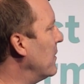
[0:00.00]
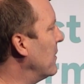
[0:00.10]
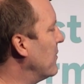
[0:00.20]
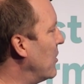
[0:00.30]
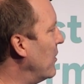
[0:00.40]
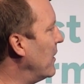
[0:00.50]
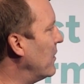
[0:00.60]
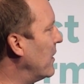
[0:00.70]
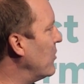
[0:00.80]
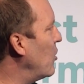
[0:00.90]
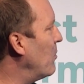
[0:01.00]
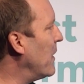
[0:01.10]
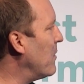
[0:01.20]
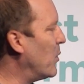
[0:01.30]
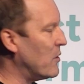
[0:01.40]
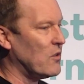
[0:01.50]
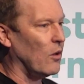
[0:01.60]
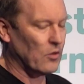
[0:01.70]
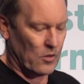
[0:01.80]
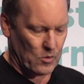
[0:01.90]
and certainly in Germany, they put
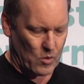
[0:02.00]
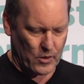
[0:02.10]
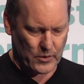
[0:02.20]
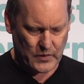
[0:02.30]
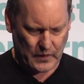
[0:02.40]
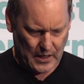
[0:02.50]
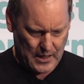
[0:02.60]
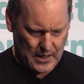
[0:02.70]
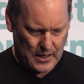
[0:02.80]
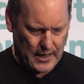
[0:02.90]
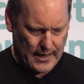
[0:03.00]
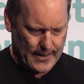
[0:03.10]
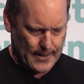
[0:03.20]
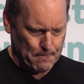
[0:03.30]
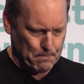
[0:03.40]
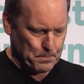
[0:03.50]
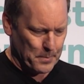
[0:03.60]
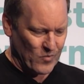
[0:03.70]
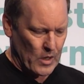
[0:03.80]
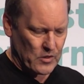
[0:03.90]
salt on the roads.
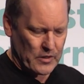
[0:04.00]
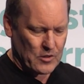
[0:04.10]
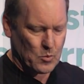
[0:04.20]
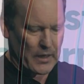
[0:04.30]
So this is one